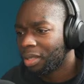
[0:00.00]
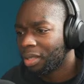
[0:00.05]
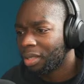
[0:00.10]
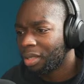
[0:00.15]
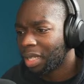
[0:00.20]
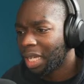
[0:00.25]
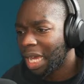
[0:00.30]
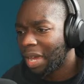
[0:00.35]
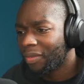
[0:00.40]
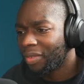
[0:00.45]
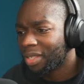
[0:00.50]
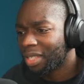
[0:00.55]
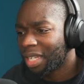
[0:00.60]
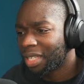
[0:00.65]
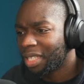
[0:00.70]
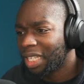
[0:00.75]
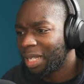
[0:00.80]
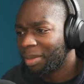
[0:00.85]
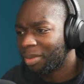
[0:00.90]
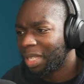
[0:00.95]
they have the exact
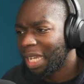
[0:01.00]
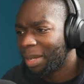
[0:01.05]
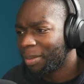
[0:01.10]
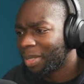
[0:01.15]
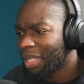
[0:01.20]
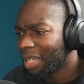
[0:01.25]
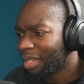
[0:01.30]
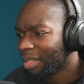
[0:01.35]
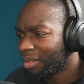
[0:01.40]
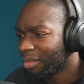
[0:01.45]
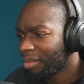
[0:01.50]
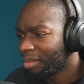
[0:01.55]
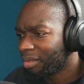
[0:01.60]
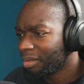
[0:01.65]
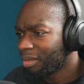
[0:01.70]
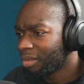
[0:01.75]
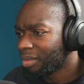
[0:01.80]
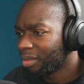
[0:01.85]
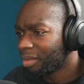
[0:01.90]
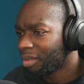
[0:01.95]
same name. Is that
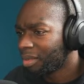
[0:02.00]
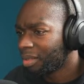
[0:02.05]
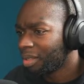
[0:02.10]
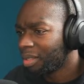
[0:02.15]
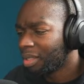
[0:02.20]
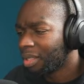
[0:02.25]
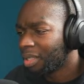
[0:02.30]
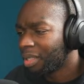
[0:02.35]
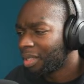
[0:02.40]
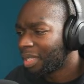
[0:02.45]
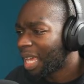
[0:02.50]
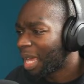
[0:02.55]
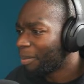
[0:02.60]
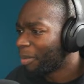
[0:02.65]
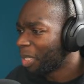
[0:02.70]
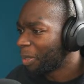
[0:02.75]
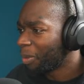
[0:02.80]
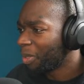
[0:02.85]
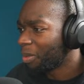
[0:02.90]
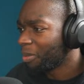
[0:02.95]

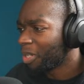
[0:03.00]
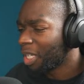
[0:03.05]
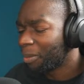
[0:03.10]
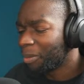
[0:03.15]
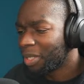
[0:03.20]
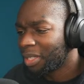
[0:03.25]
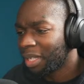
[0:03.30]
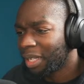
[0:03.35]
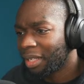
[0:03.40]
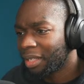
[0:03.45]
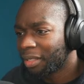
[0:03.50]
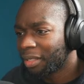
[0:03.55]
must be some kind of mistake.